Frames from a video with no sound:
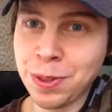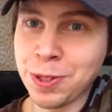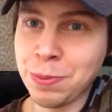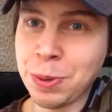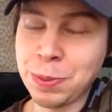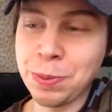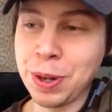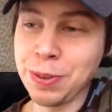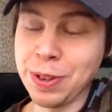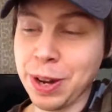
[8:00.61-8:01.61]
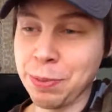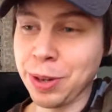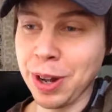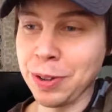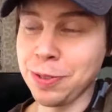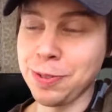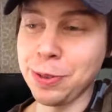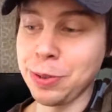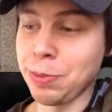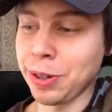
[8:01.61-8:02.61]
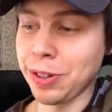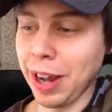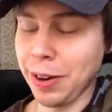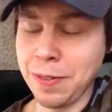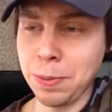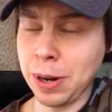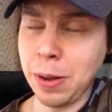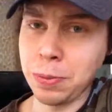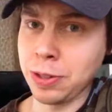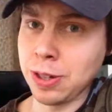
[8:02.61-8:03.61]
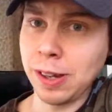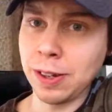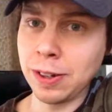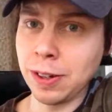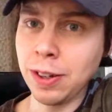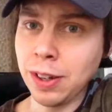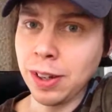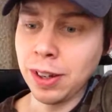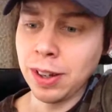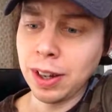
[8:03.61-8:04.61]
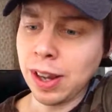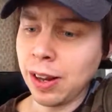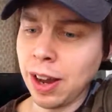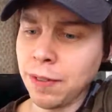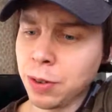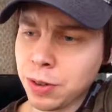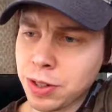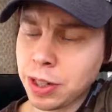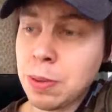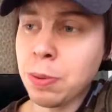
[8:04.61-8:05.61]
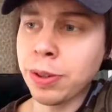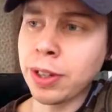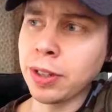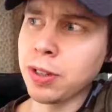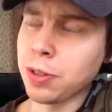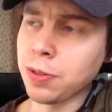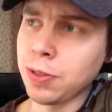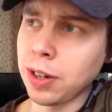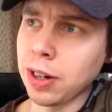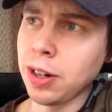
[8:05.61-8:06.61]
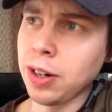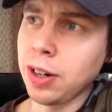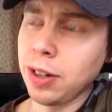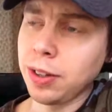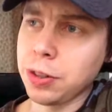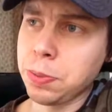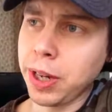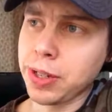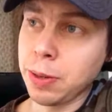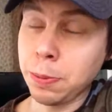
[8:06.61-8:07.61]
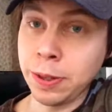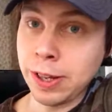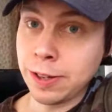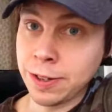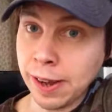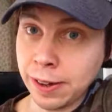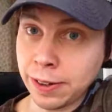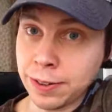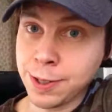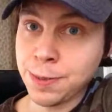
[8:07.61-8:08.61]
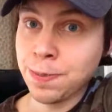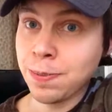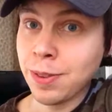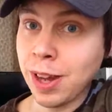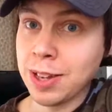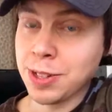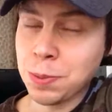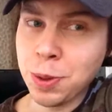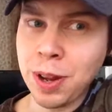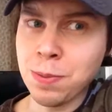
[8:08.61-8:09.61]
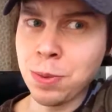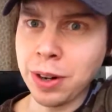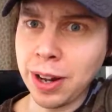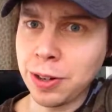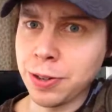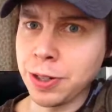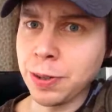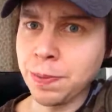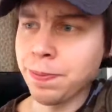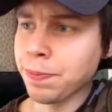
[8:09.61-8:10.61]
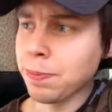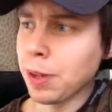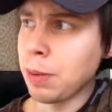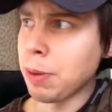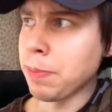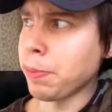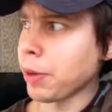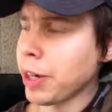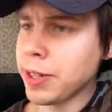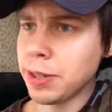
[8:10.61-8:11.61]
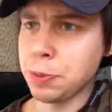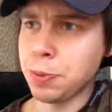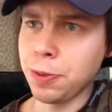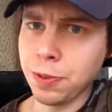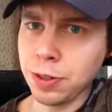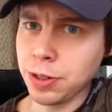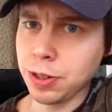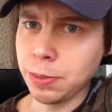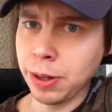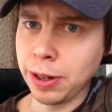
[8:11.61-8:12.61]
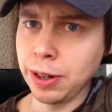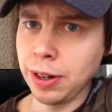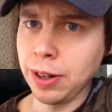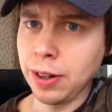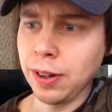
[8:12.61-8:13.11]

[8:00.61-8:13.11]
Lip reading: some people might want to put it on their food, but I don't have a problem just taking it. And I've noticed a couple things so far these past couple days. That is, I seem to have more energy. My brain seems to be functioning better.